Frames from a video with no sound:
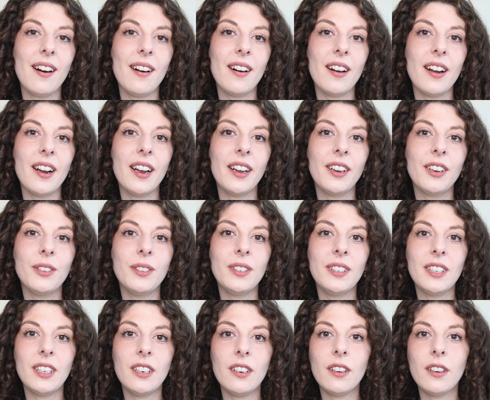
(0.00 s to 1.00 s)
are
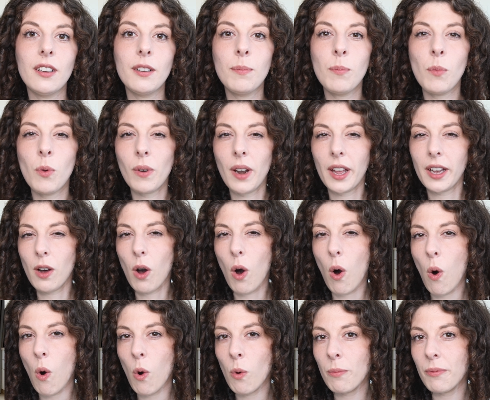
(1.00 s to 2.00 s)
considered more like
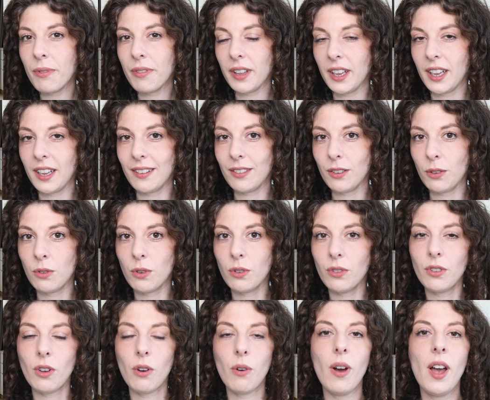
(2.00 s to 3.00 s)
home things, you know,
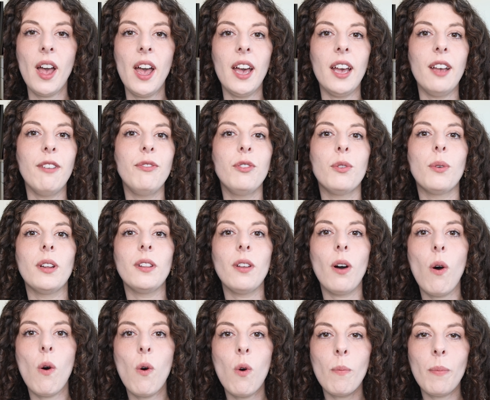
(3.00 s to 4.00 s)
so if you're at
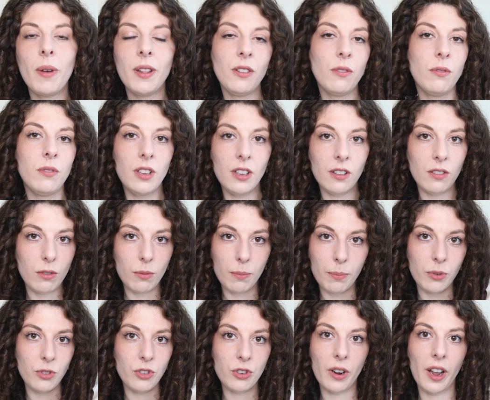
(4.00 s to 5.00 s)
home and you need to
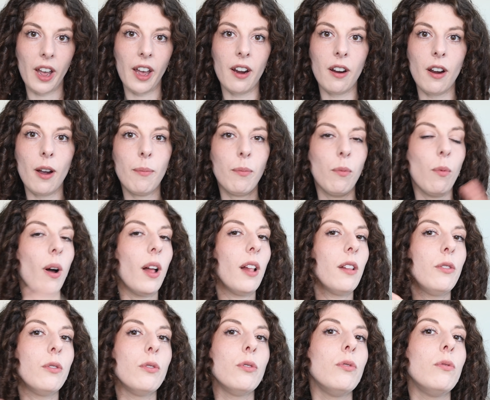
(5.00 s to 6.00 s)
put your hair up
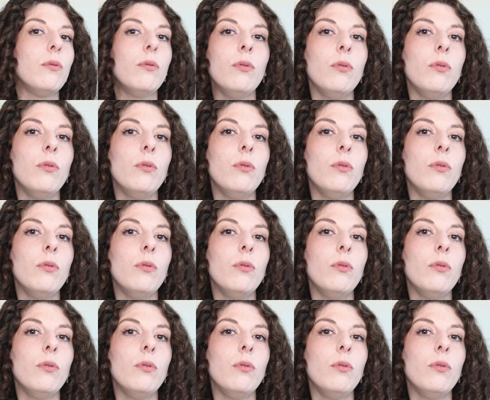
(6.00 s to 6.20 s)
while you're